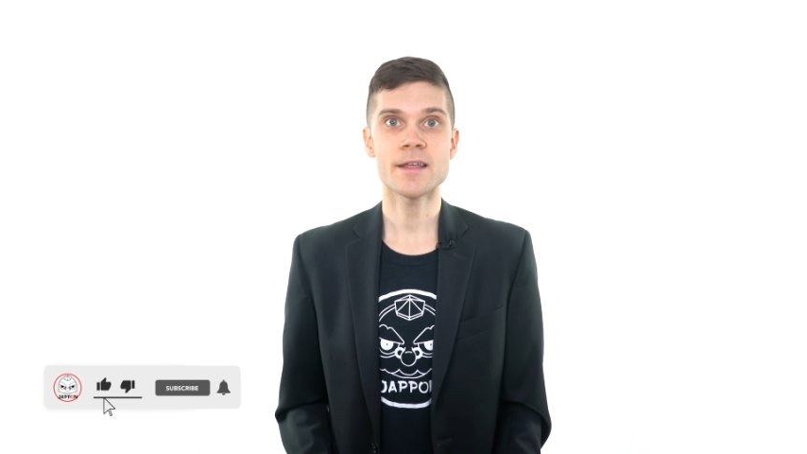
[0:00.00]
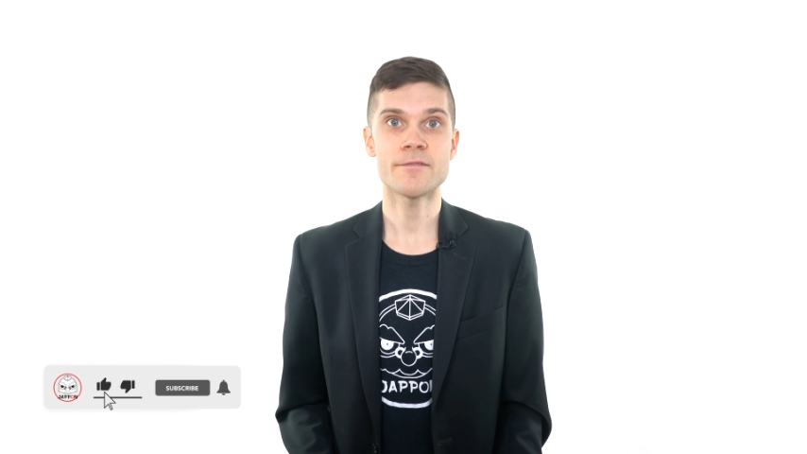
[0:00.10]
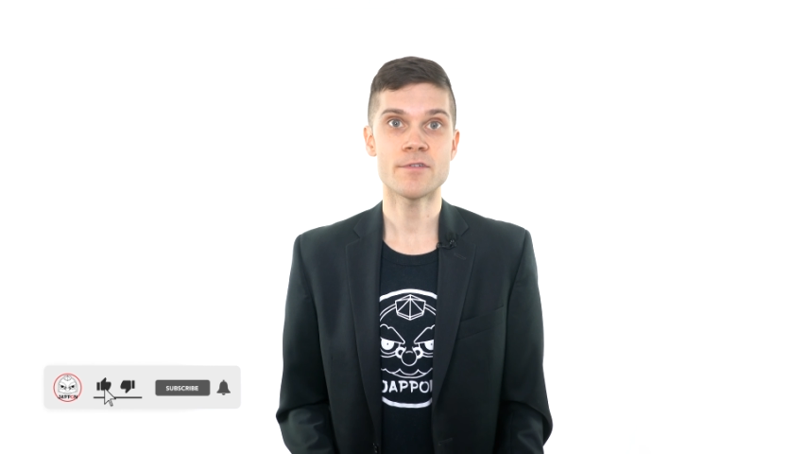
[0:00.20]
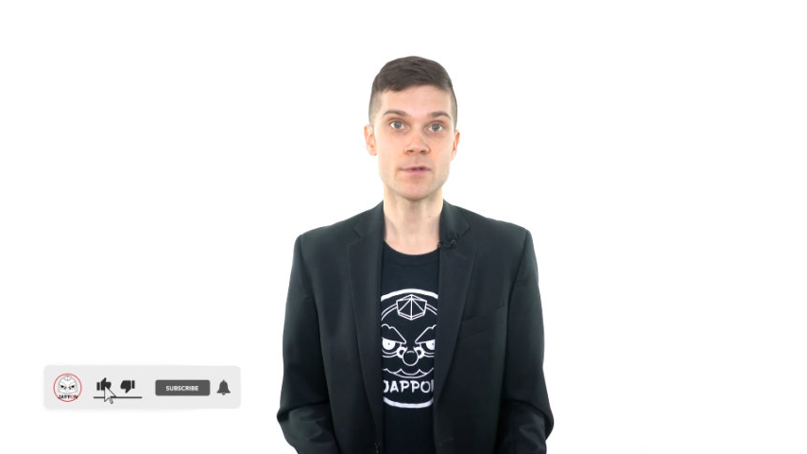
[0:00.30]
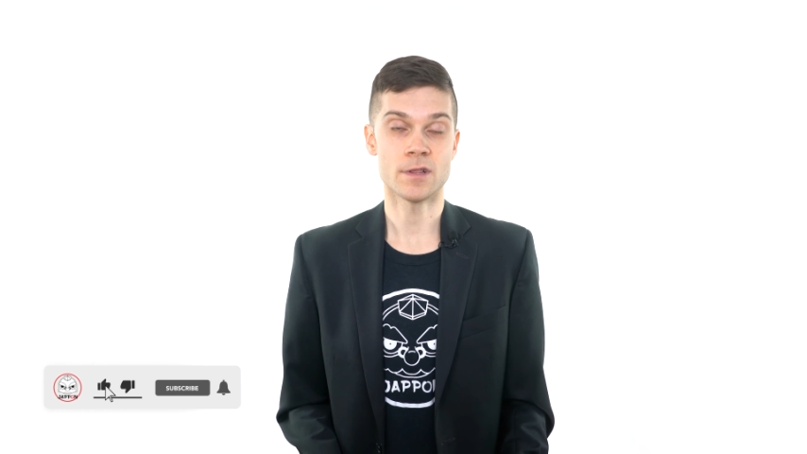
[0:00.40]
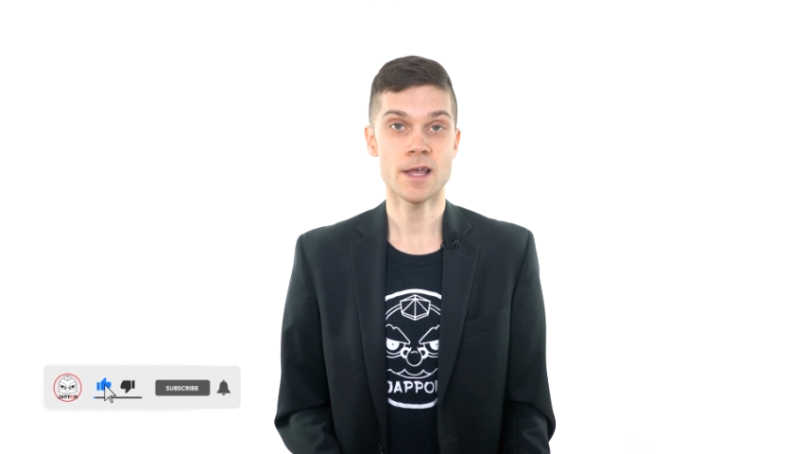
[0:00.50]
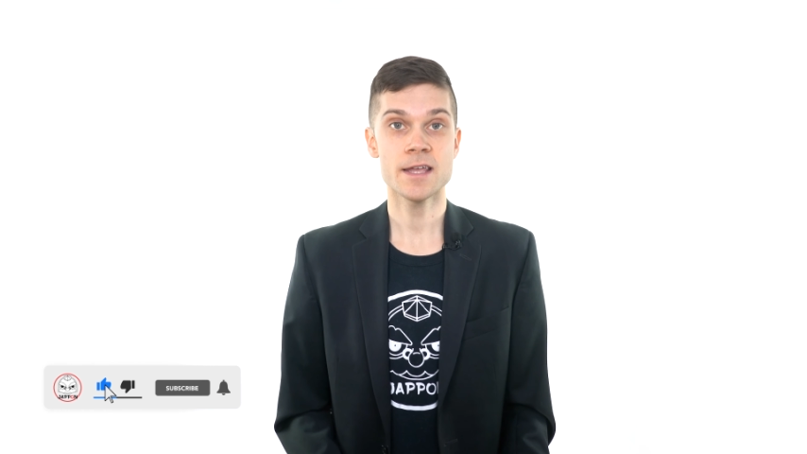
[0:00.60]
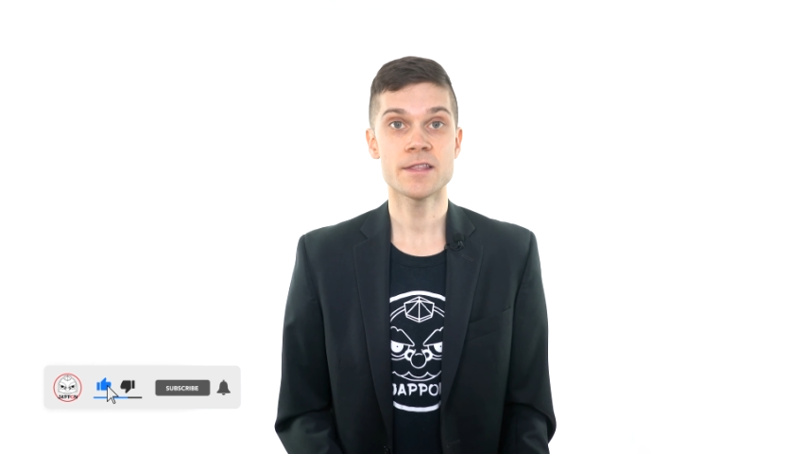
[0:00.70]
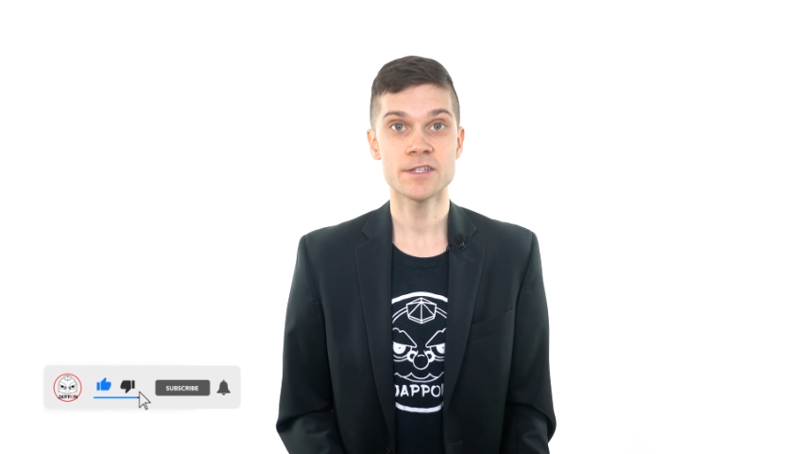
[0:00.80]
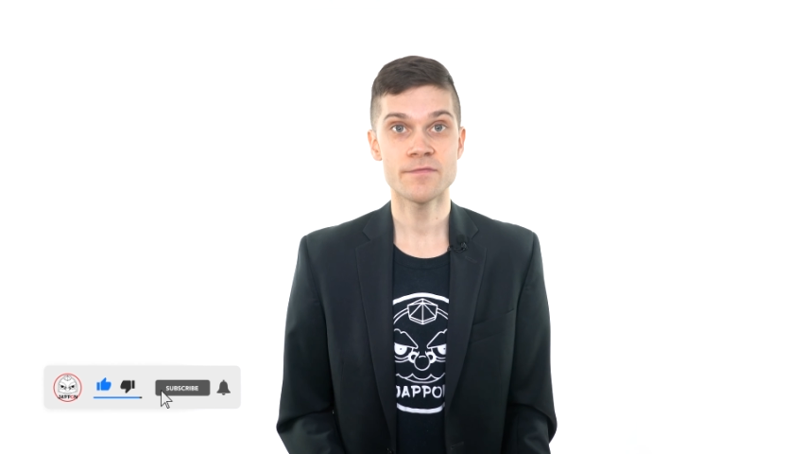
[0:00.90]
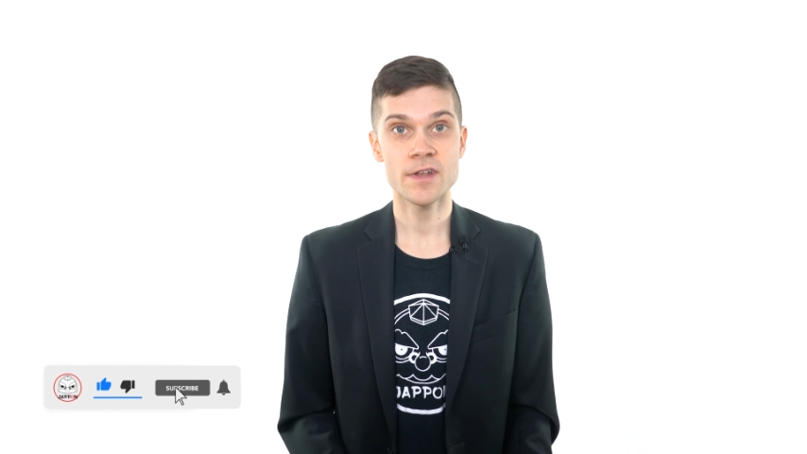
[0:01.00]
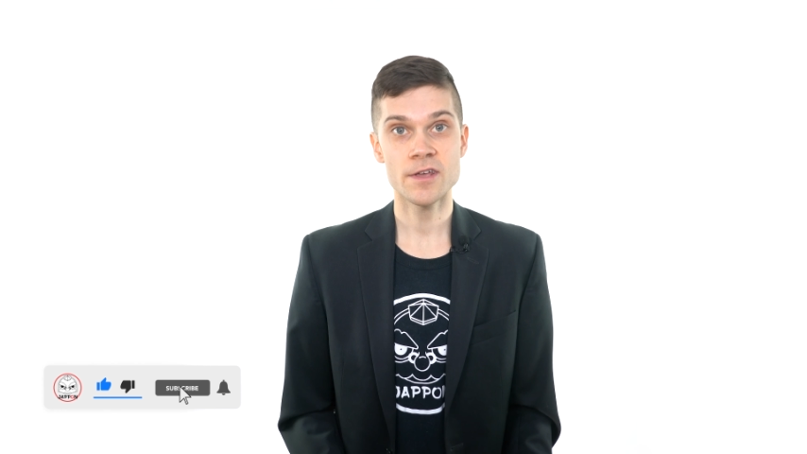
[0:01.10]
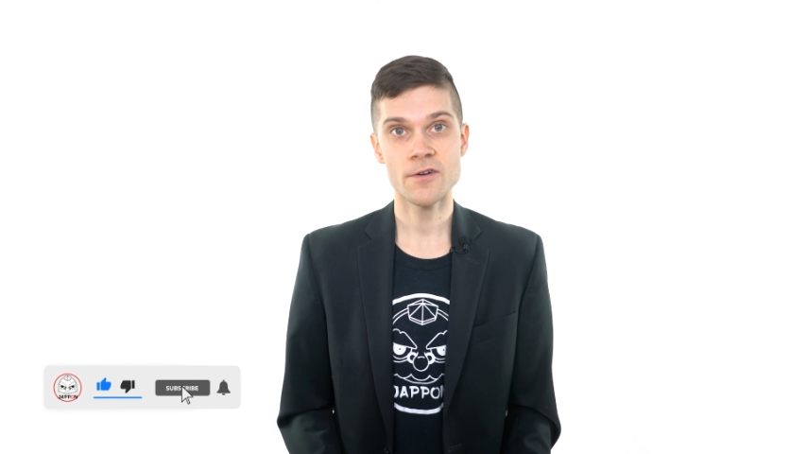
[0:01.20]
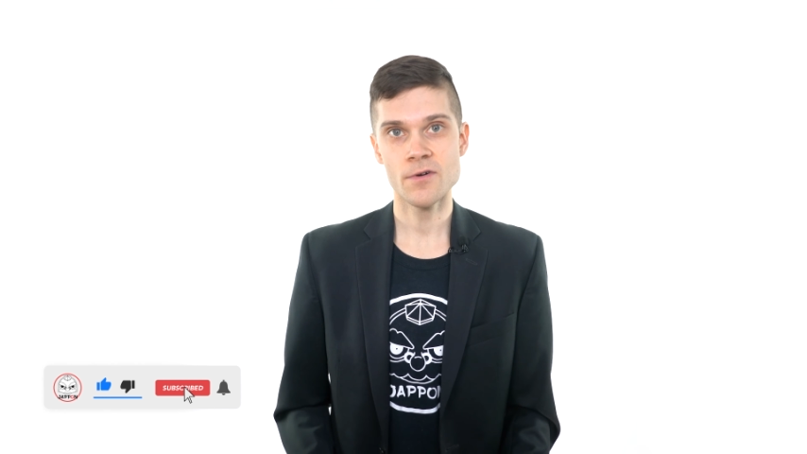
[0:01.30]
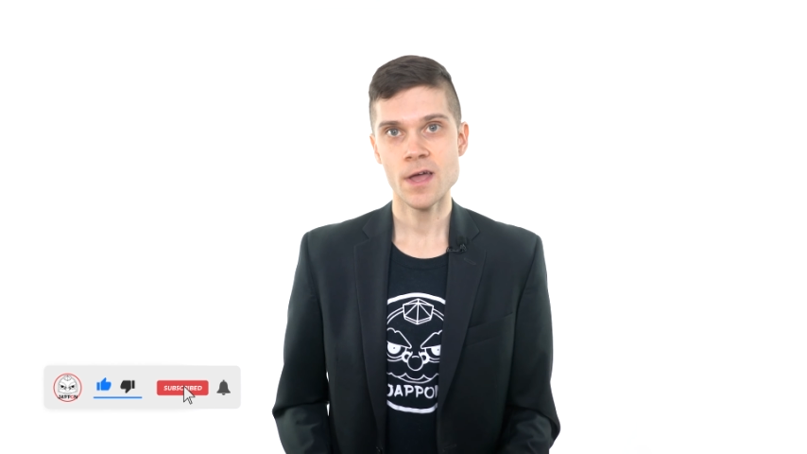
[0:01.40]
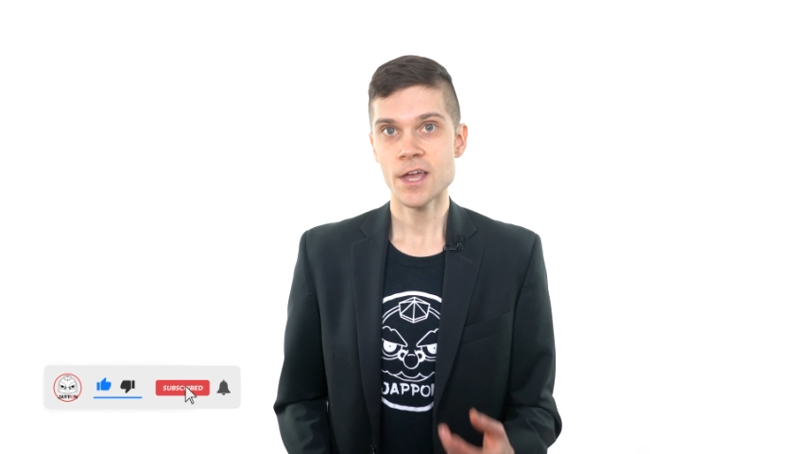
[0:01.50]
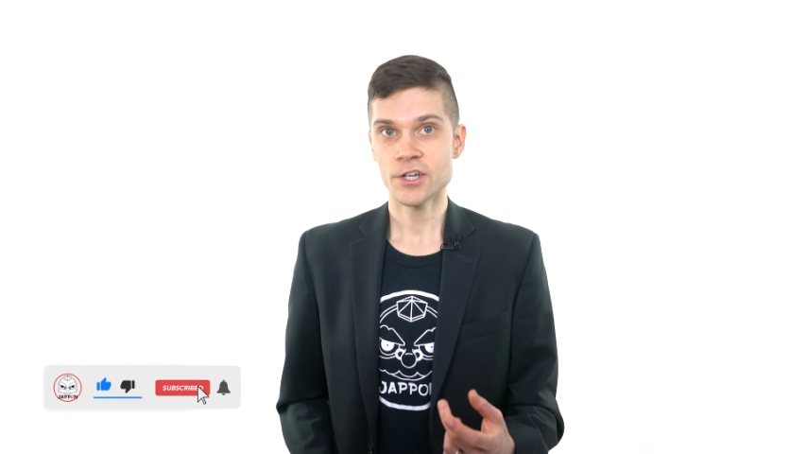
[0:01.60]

if you would like this video,